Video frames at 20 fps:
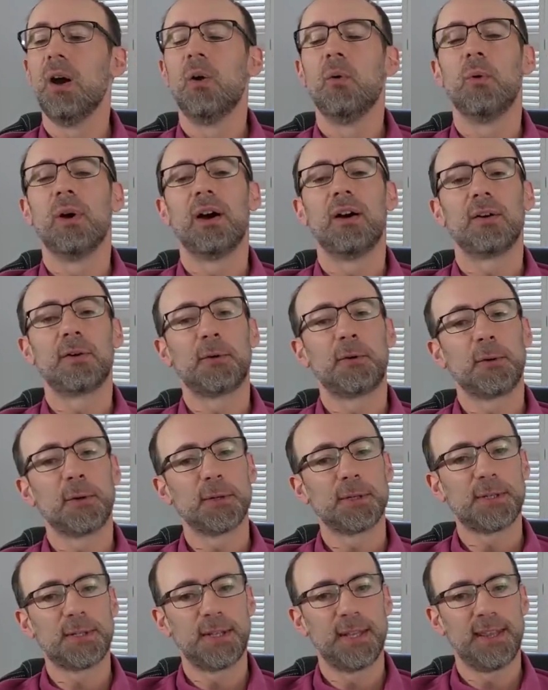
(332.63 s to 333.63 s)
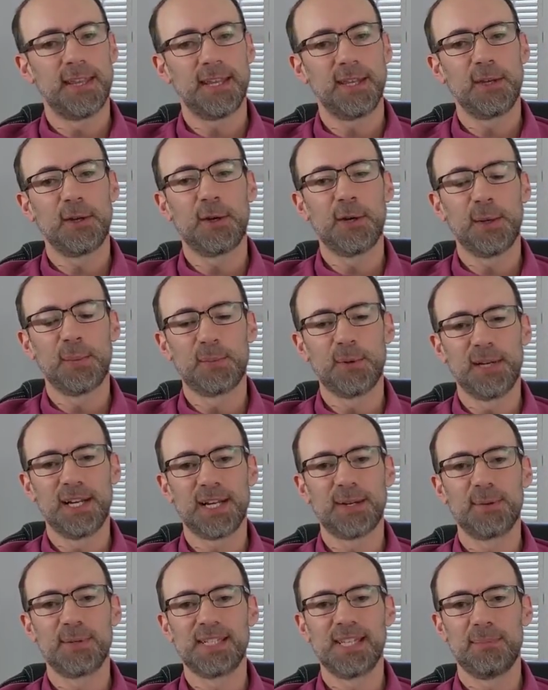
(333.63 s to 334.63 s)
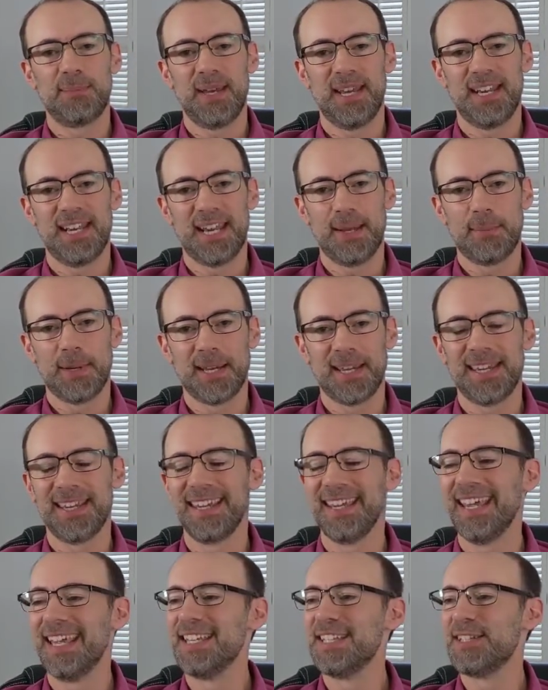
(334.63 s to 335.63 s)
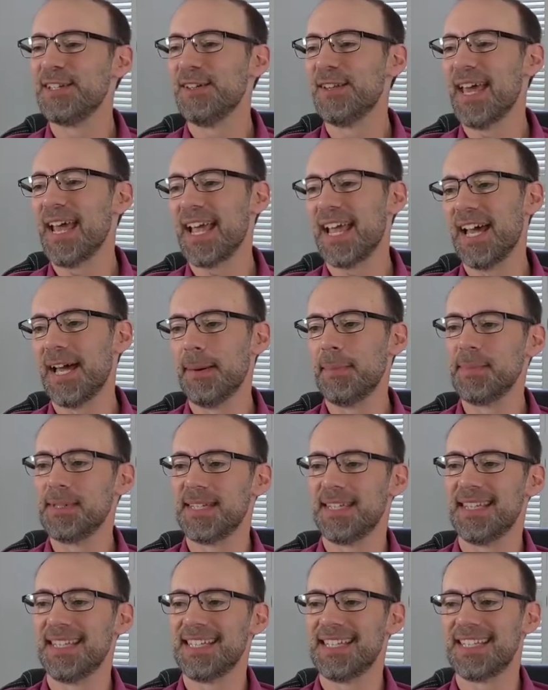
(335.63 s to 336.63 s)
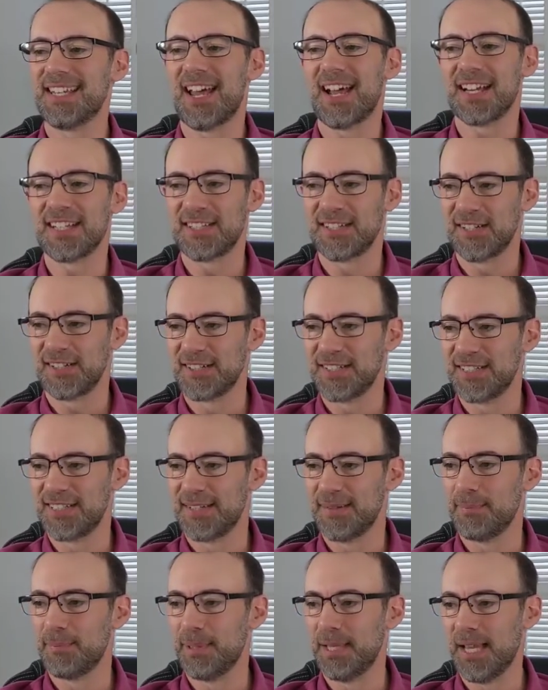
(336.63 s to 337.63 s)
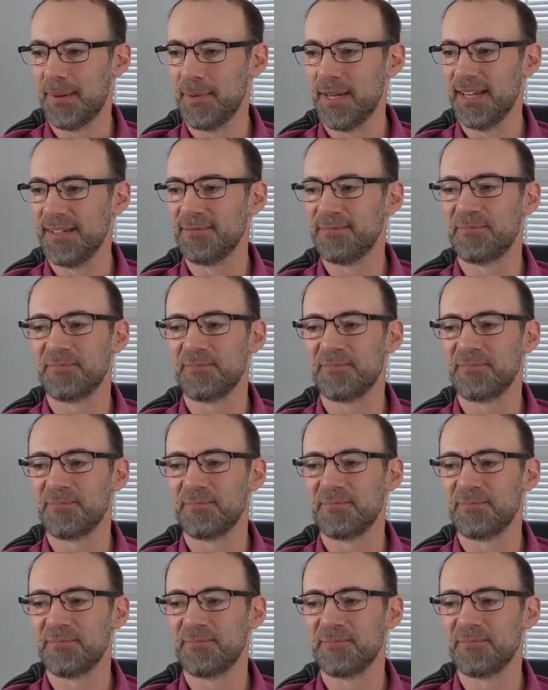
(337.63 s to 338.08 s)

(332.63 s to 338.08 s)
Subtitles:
Well, of course, the thing you couldn't predict was the pandemic, and so that comes and the stock starts to plummet.